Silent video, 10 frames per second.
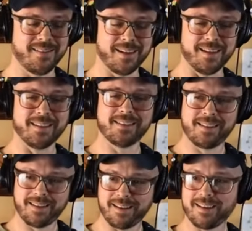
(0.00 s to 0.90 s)
1,
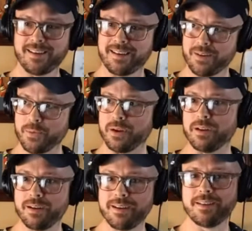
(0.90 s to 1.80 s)

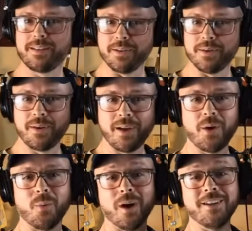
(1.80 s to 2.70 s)
1, 2,
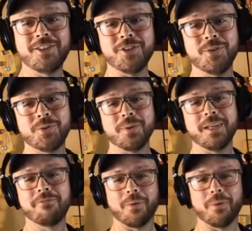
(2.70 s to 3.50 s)
1, 2, 3,